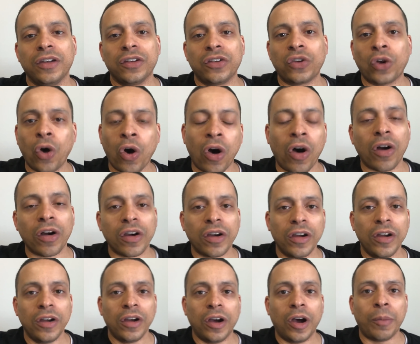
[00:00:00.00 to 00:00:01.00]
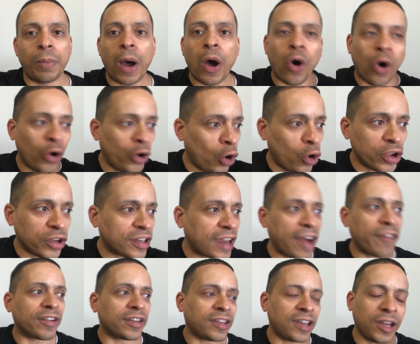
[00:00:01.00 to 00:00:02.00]
talk about, oh no, it's
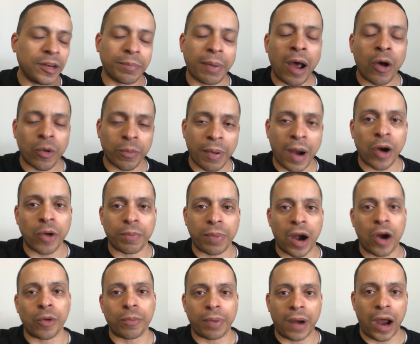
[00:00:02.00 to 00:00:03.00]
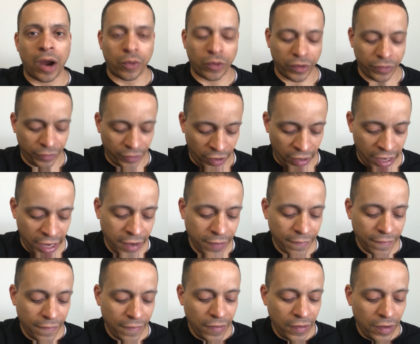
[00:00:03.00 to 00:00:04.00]
guaranteed power, all right?